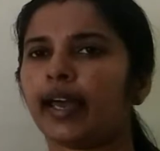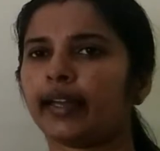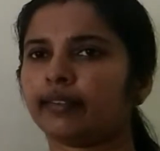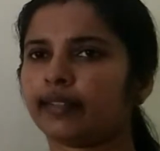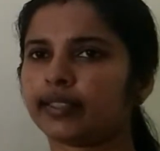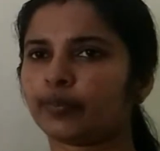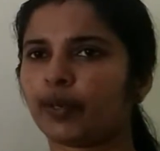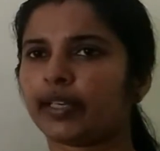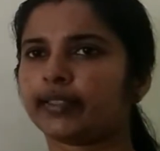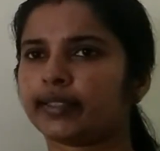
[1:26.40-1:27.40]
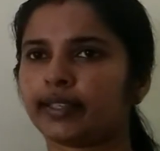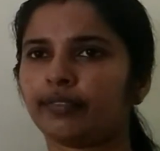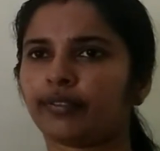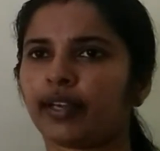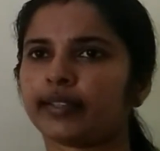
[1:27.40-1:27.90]
and this by
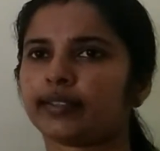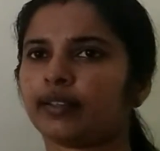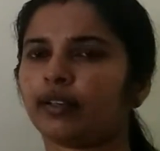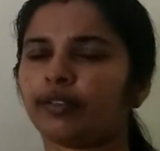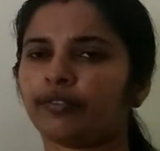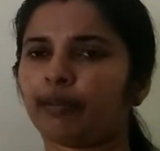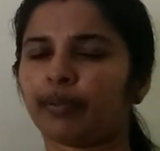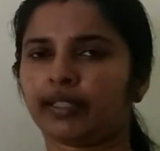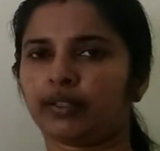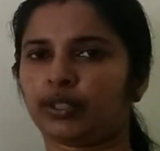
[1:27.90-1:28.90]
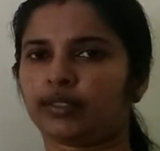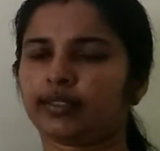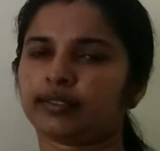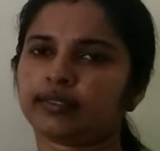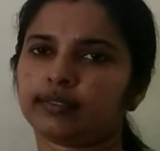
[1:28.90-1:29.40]
itself has a lot of applications.
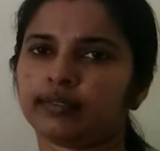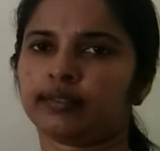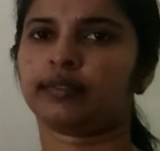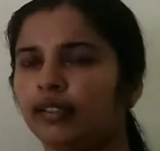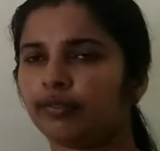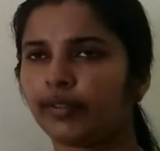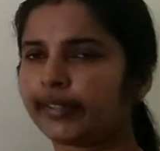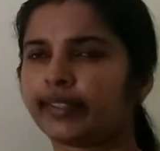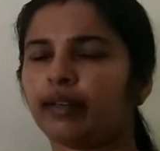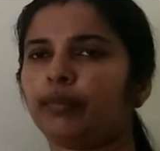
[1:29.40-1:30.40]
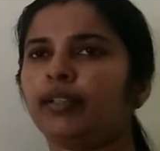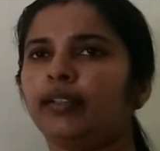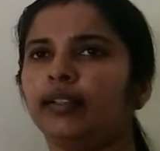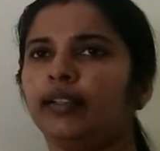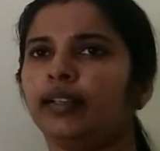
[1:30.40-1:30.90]
For example,
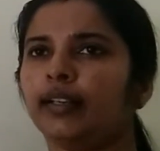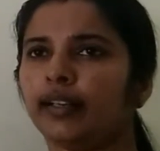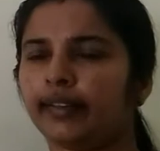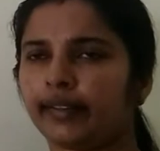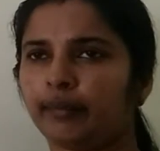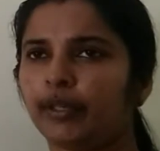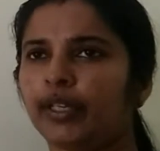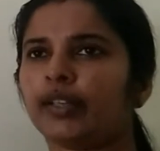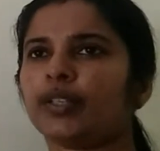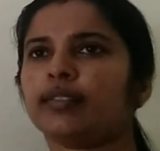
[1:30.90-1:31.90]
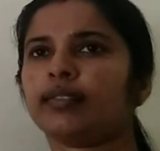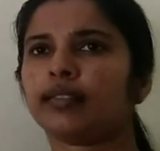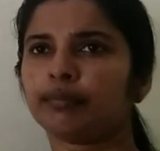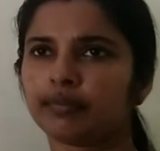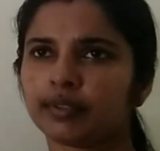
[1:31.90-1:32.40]
in communication
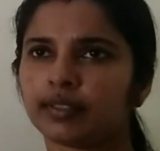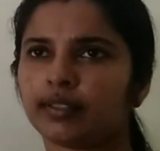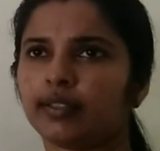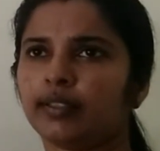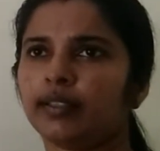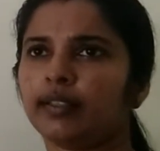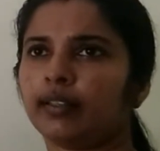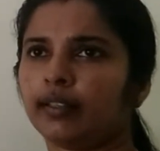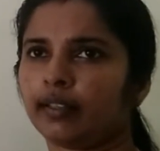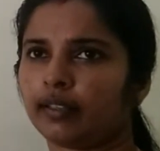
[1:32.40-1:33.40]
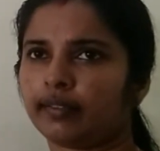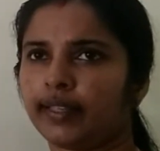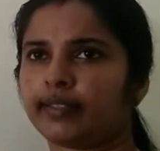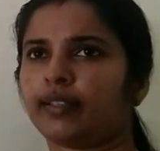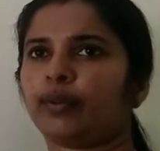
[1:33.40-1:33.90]
systems,
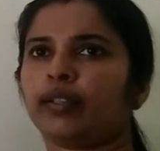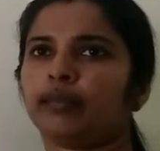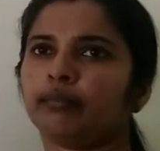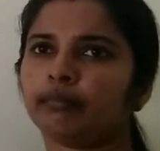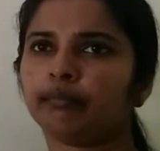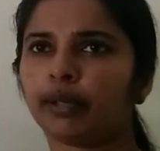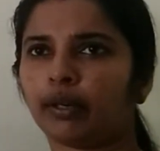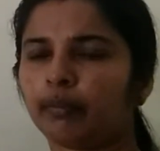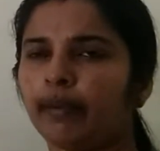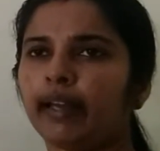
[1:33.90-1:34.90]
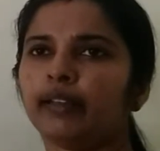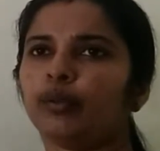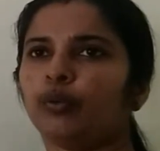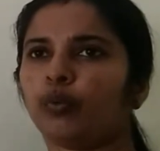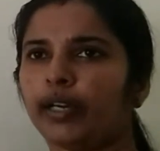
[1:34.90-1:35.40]
that's our
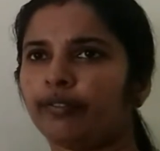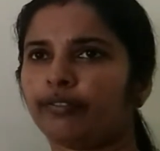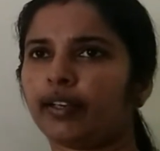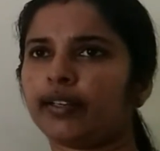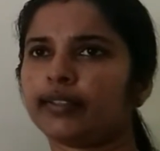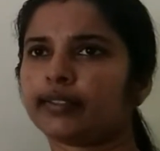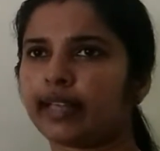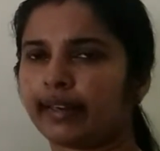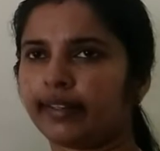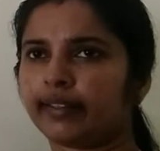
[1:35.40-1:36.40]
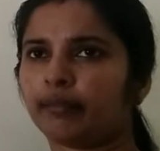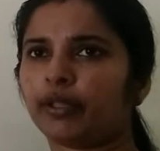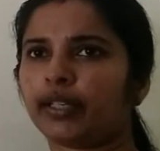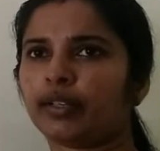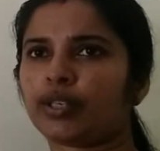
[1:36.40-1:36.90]
broadband, Wi-Fi, satellite
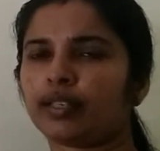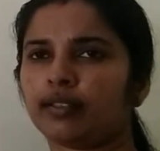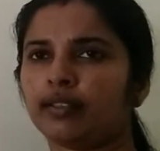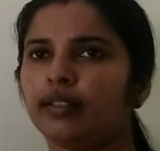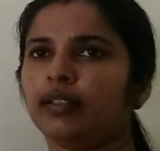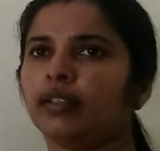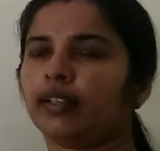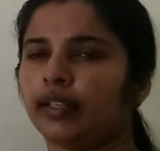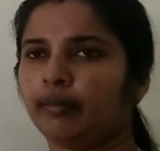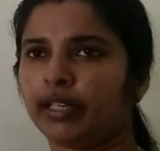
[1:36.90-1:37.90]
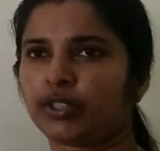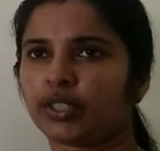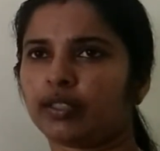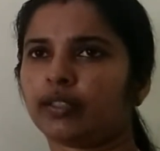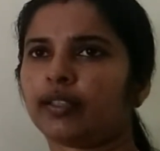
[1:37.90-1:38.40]
communication, image